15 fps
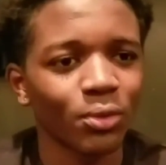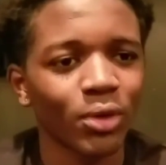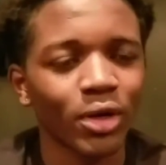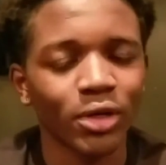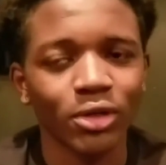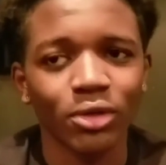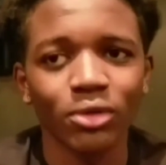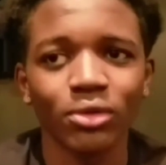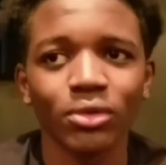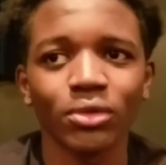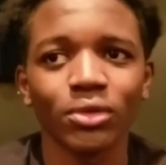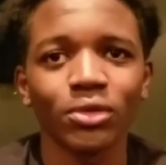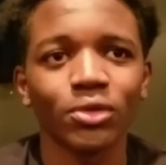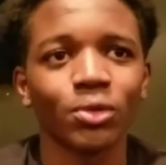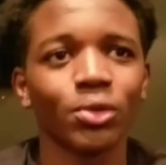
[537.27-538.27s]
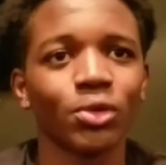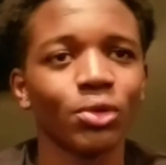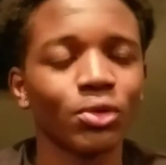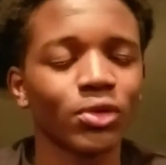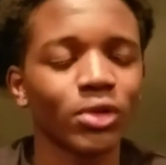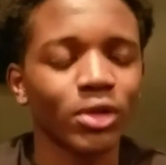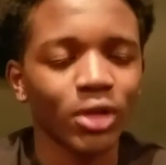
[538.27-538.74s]
what I know to
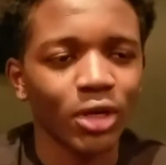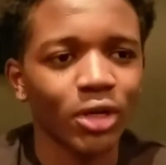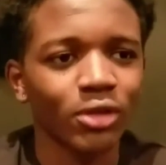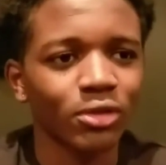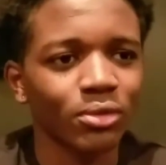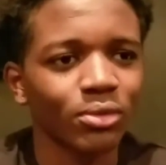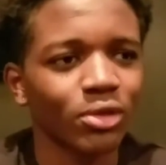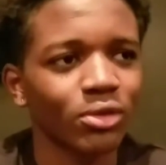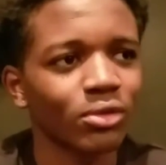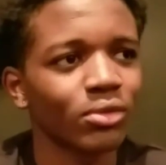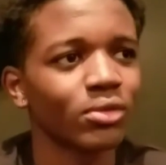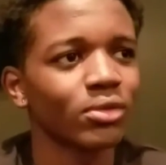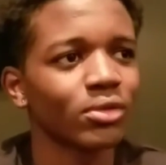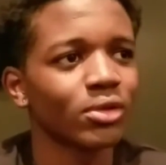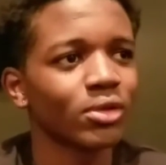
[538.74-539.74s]
use a condom though.